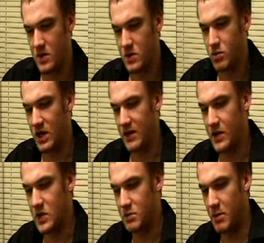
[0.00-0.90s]
So play
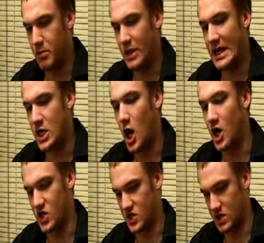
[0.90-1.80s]
those, but play
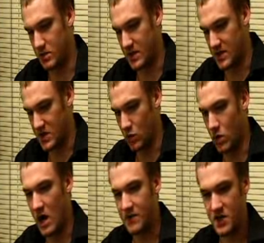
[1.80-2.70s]
cautiously because they
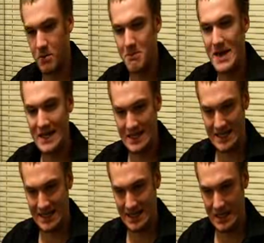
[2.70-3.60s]
will often
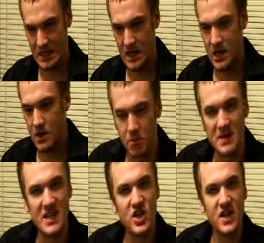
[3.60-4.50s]
miss.
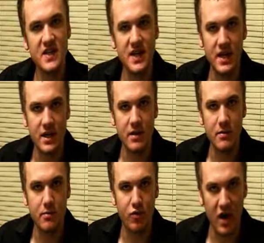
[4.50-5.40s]
Position is key,
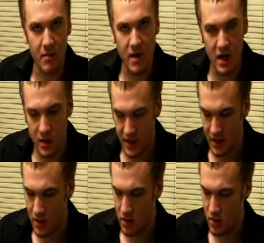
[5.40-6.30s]

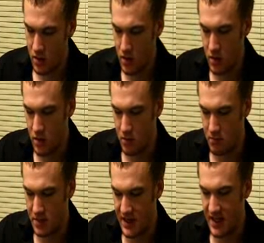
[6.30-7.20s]
primarily
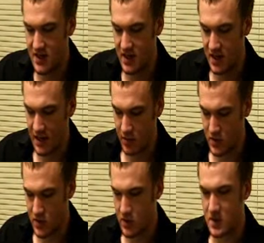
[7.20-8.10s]
because it
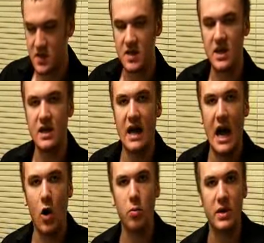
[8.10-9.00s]
enables you to see
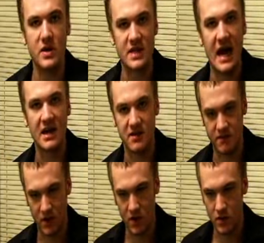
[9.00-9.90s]
how players act
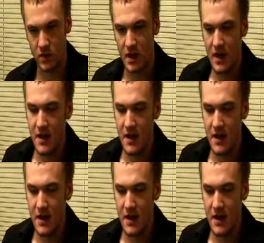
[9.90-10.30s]
in front of you.